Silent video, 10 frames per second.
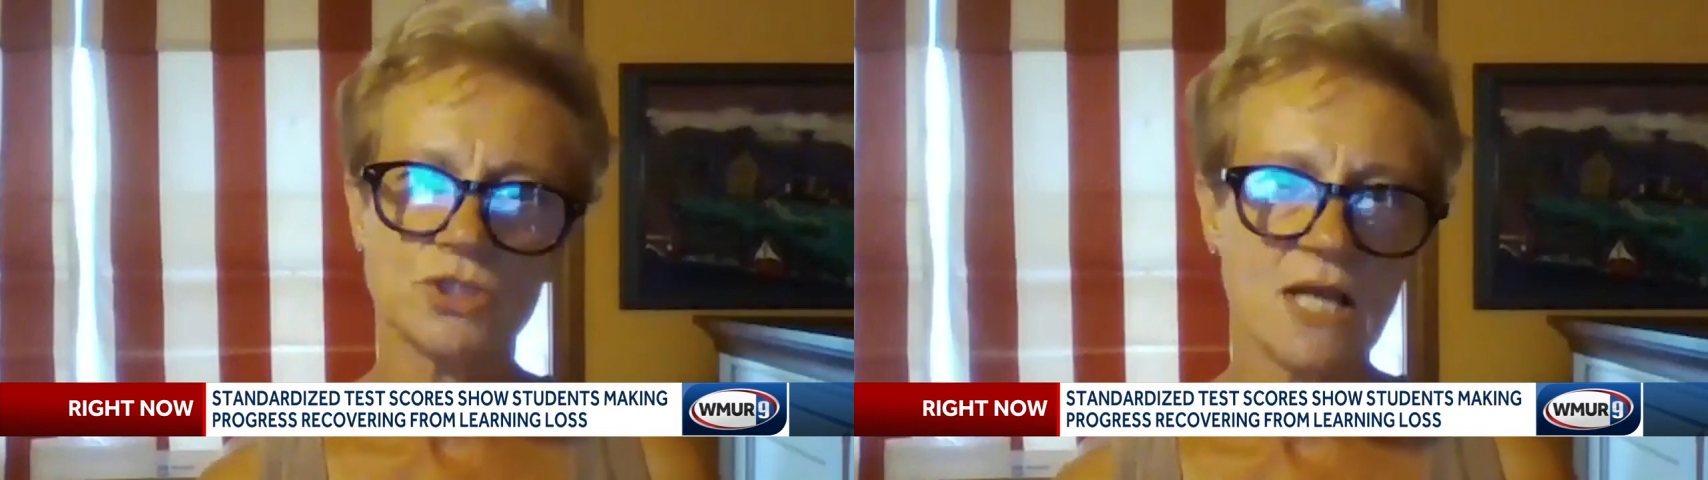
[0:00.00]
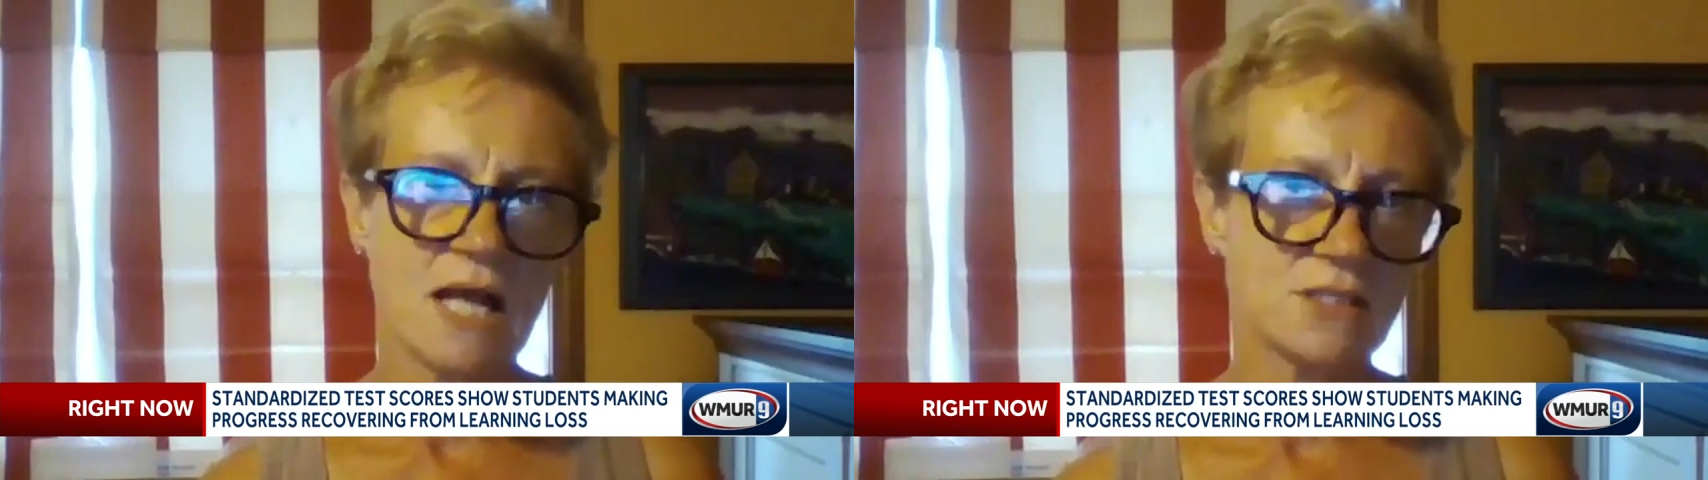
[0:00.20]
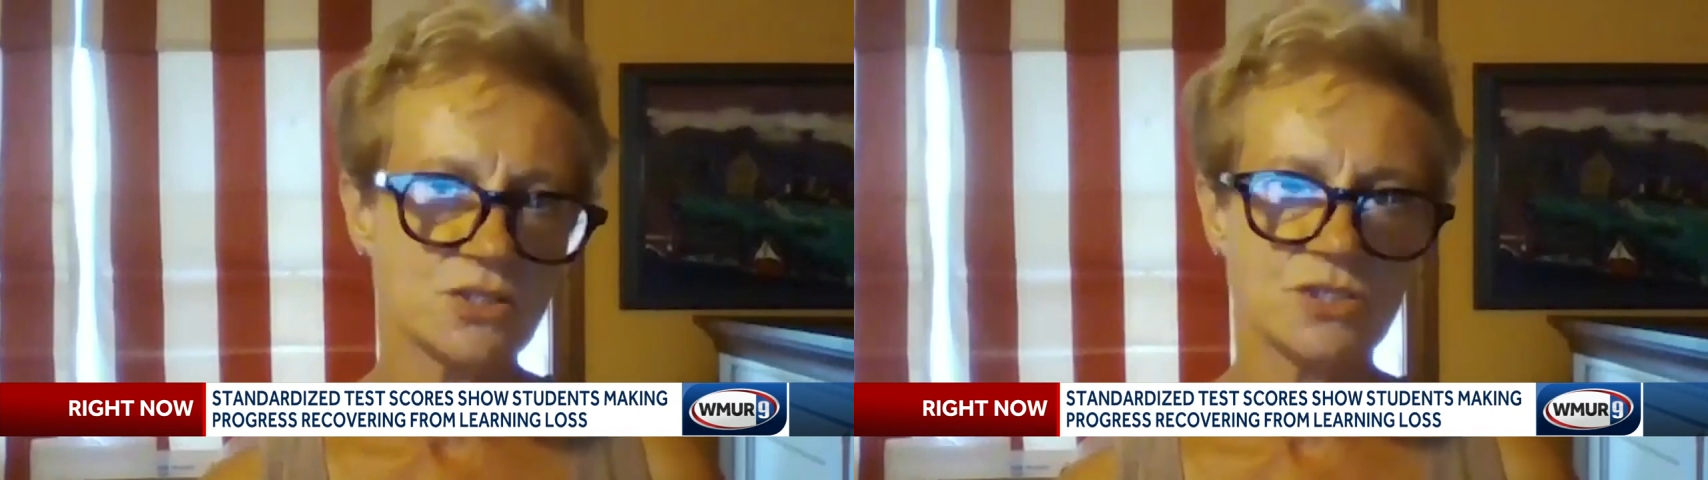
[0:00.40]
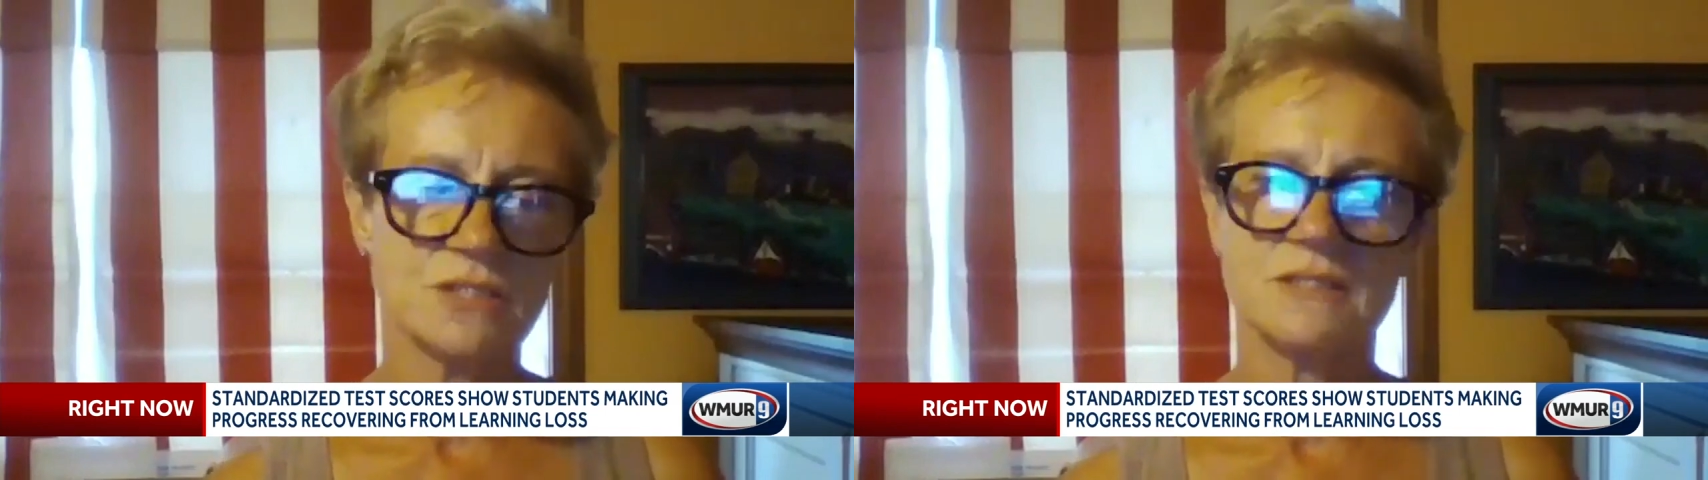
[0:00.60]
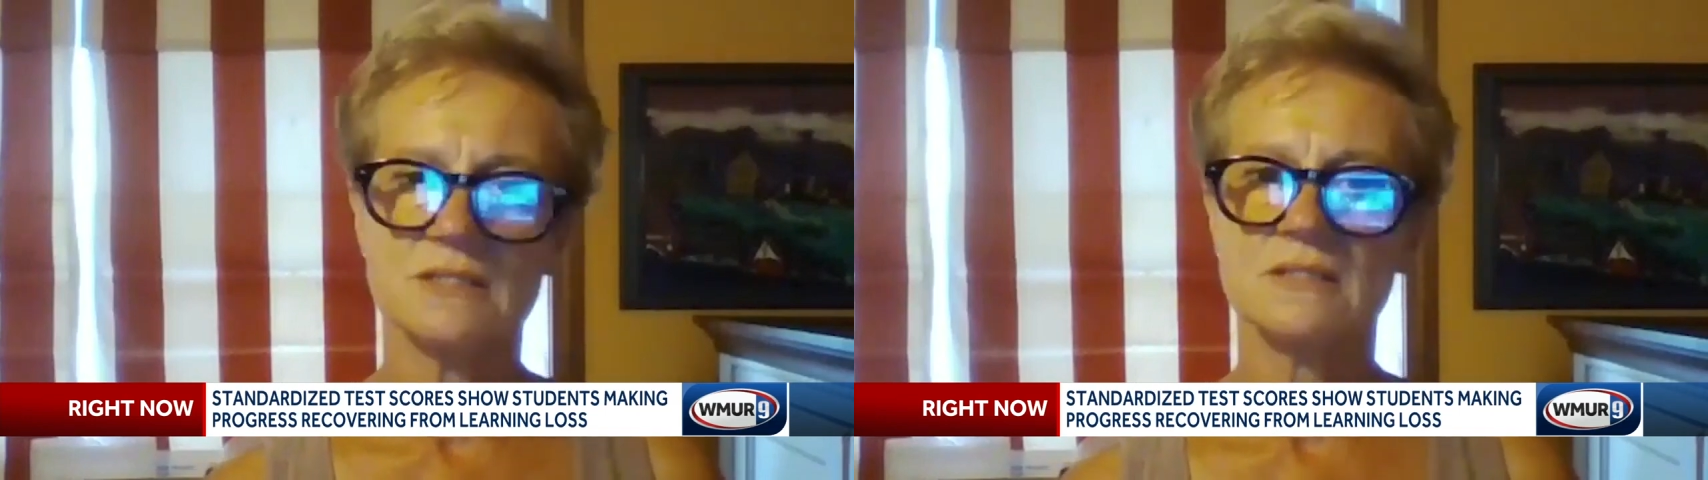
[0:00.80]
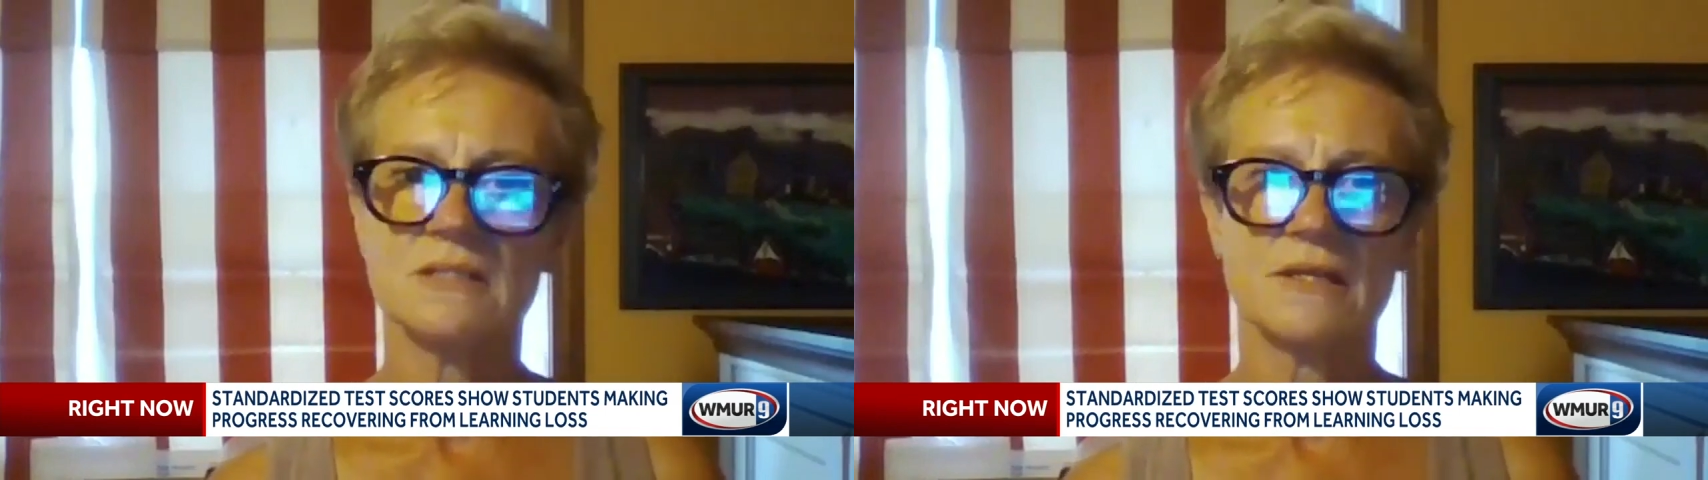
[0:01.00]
challenges,